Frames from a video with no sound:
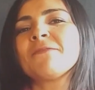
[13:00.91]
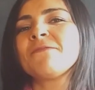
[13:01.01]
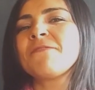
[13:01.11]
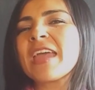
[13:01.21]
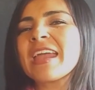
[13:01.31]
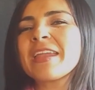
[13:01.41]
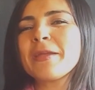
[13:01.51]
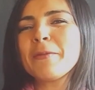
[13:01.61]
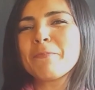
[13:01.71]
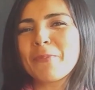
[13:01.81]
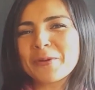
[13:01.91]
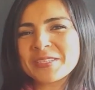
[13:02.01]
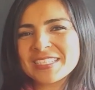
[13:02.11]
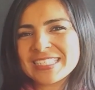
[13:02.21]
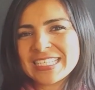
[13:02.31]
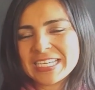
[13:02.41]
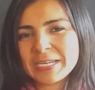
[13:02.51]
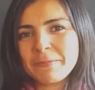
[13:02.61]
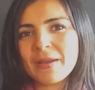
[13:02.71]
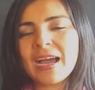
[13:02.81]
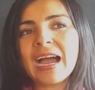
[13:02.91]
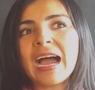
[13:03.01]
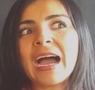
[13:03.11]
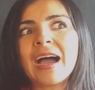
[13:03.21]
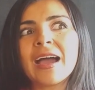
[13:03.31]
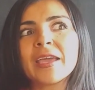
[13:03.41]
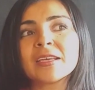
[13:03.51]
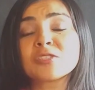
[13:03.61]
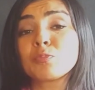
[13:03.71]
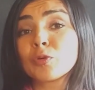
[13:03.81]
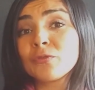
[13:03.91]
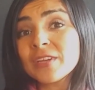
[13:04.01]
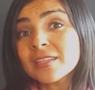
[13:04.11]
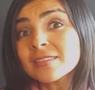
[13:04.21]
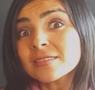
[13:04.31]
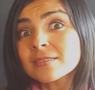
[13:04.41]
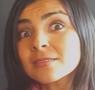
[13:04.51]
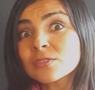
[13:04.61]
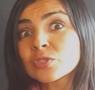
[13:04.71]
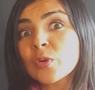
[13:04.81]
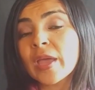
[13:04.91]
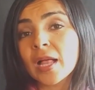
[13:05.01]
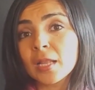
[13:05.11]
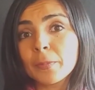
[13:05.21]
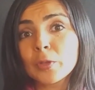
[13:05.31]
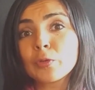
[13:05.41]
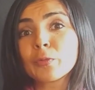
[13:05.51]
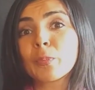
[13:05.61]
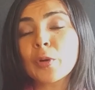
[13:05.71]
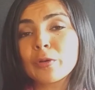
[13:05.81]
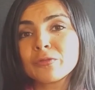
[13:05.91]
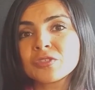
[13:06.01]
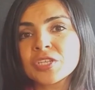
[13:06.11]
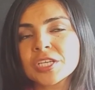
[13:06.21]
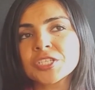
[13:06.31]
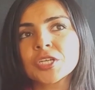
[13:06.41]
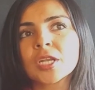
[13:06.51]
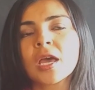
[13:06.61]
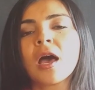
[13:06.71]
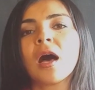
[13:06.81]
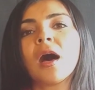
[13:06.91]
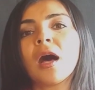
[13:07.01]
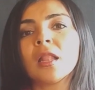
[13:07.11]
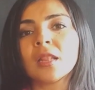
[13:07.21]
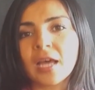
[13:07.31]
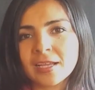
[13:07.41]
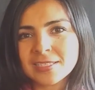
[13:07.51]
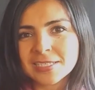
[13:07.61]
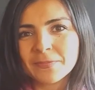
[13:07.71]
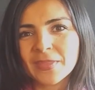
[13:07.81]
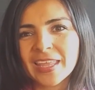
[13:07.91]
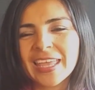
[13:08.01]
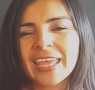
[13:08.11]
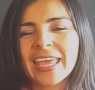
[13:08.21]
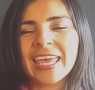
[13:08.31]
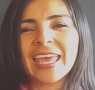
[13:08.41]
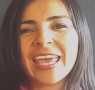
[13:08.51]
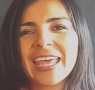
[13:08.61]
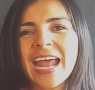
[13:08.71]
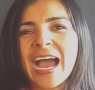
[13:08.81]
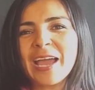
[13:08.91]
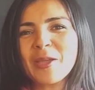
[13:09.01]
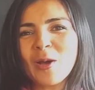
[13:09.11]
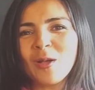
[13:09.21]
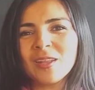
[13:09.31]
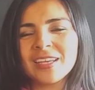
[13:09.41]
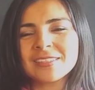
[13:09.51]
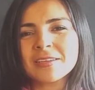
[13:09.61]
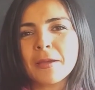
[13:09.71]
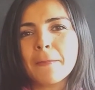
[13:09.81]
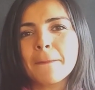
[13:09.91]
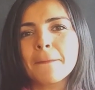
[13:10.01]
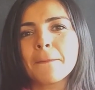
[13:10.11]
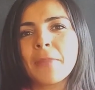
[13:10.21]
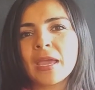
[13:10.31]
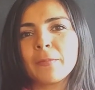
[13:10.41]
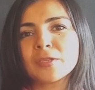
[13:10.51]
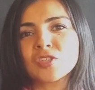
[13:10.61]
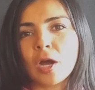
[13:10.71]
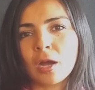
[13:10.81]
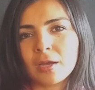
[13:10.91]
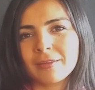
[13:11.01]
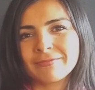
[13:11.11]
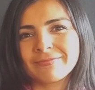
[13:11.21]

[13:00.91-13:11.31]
a very important tip. It's proven to help your pronunciation a lot. And I call it baby talk.